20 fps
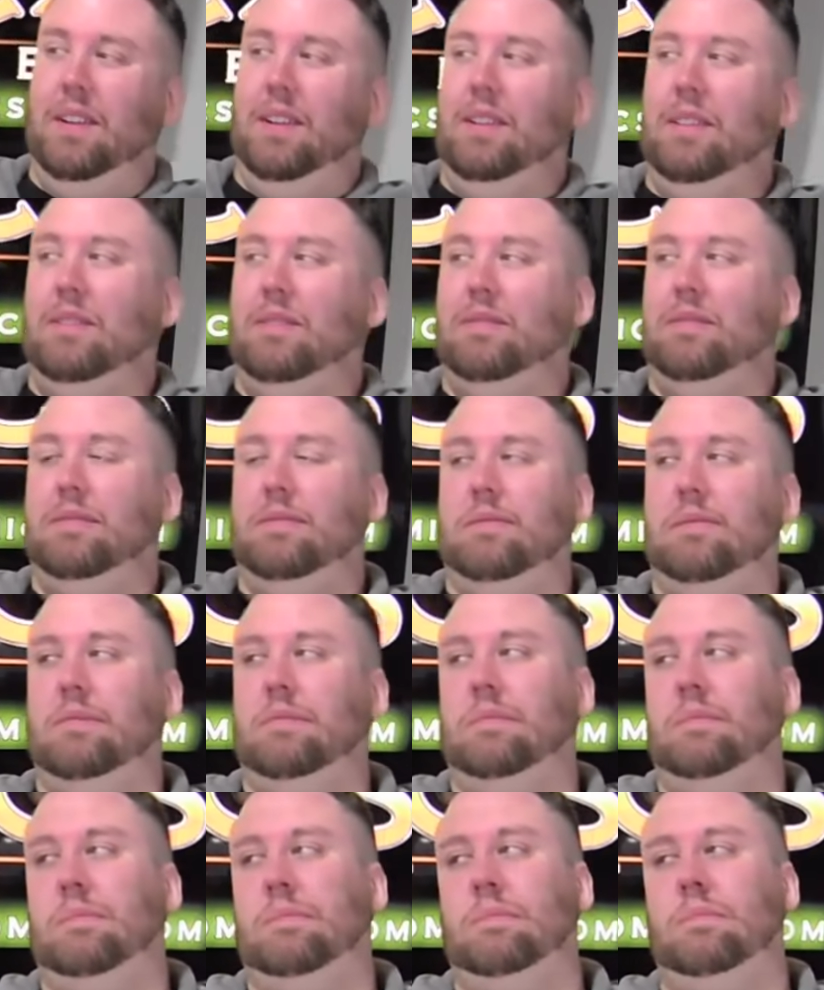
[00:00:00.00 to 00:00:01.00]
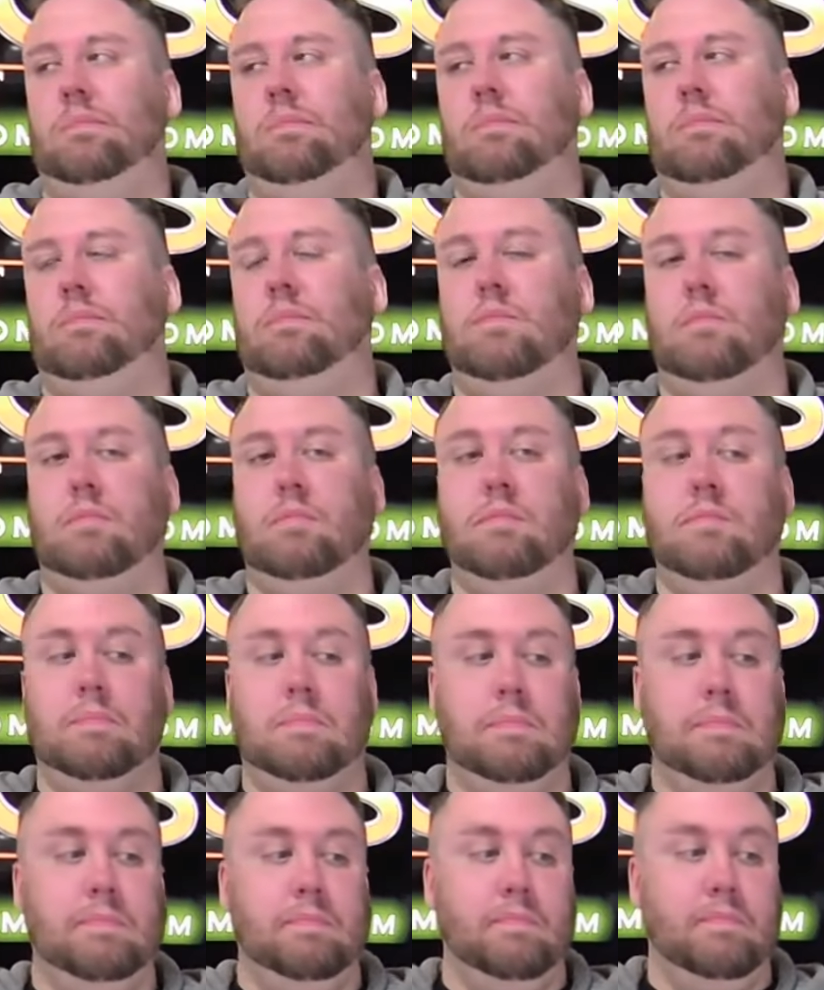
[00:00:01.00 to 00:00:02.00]

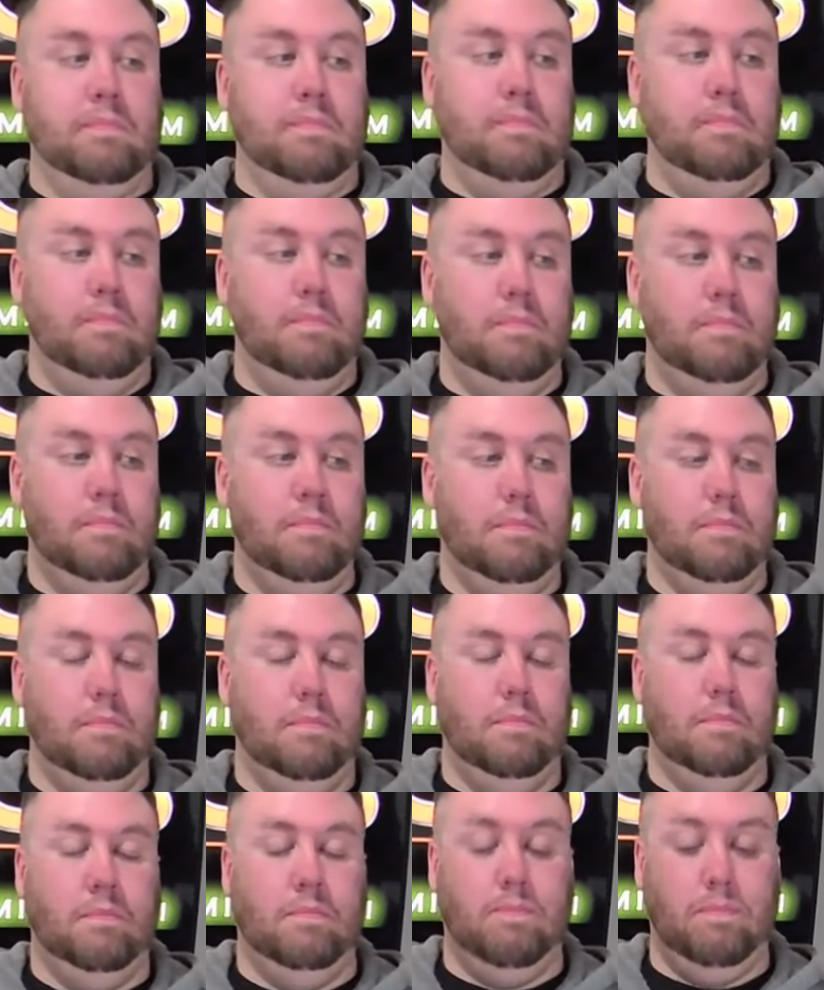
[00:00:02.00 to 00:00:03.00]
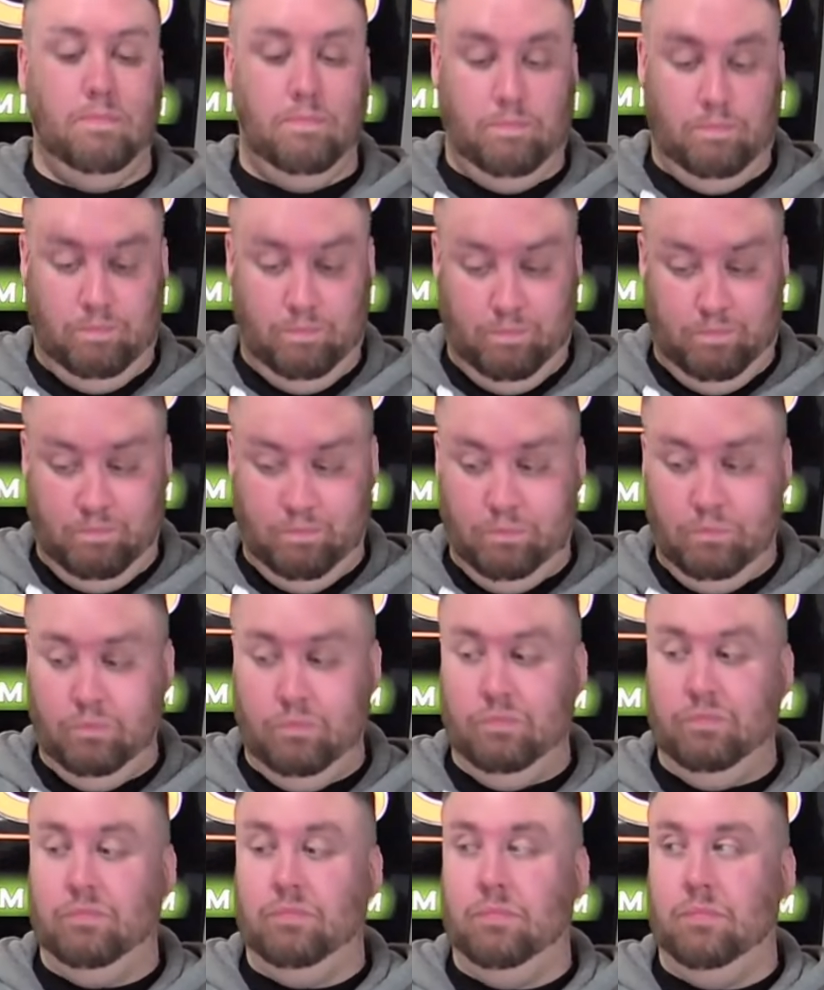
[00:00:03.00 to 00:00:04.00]

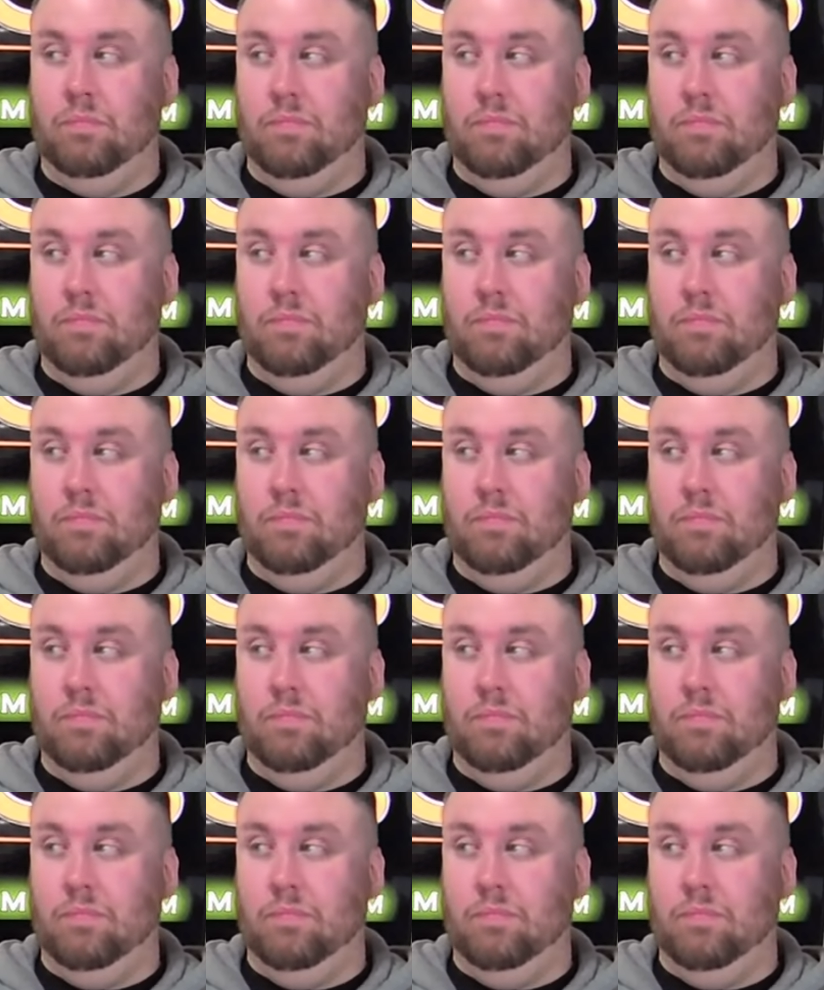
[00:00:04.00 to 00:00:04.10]
(not speaking)